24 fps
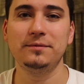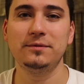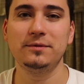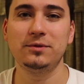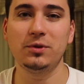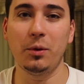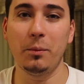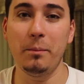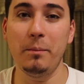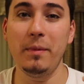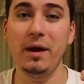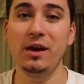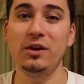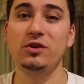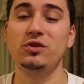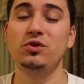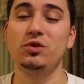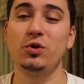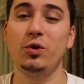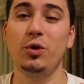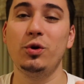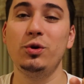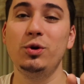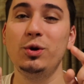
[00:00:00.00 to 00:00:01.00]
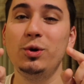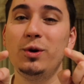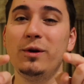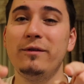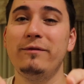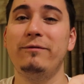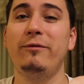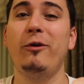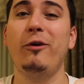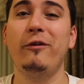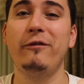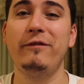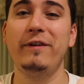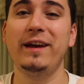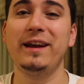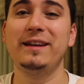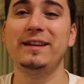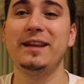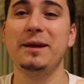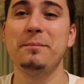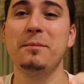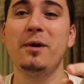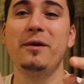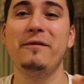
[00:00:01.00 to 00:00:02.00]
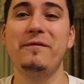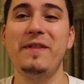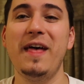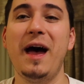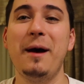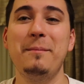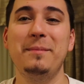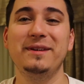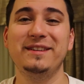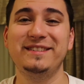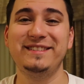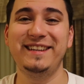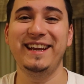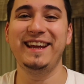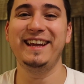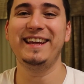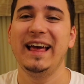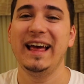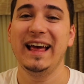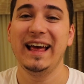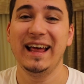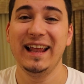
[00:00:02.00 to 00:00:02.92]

So make sure you don't fall victim of that mistake.